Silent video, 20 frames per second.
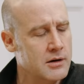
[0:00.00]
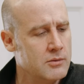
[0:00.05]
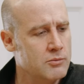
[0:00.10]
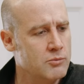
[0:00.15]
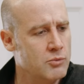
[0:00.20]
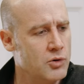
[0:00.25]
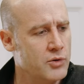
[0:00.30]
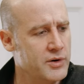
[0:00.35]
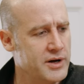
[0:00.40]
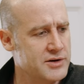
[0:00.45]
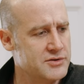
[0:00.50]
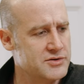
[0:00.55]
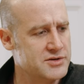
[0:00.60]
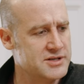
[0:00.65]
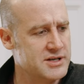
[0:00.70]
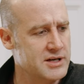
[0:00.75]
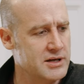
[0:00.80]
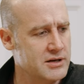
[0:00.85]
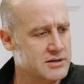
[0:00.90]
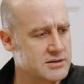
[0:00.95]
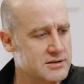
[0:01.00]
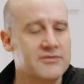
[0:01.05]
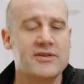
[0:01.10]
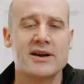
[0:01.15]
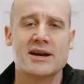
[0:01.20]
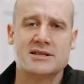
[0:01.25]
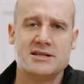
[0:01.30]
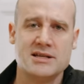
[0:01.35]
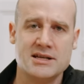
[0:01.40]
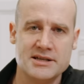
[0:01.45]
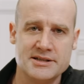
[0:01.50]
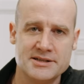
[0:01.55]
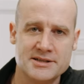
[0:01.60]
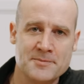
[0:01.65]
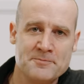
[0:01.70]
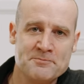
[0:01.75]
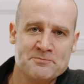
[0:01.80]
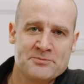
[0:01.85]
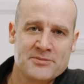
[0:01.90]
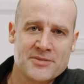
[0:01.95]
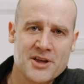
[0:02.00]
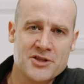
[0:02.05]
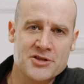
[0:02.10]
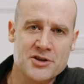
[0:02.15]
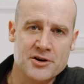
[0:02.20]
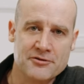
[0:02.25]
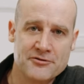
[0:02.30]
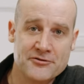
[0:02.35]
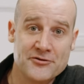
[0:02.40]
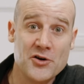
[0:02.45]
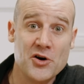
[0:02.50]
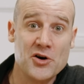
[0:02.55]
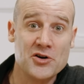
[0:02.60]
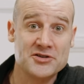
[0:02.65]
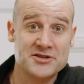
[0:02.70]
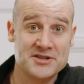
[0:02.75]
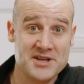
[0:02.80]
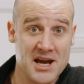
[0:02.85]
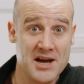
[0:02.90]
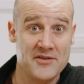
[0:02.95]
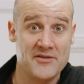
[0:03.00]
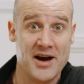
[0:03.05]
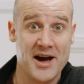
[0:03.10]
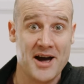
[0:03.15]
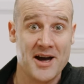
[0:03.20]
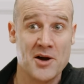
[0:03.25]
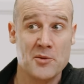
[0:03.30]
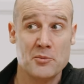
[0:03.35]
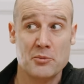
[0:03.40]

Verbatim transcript: more interesting? Because the fact is, the first ever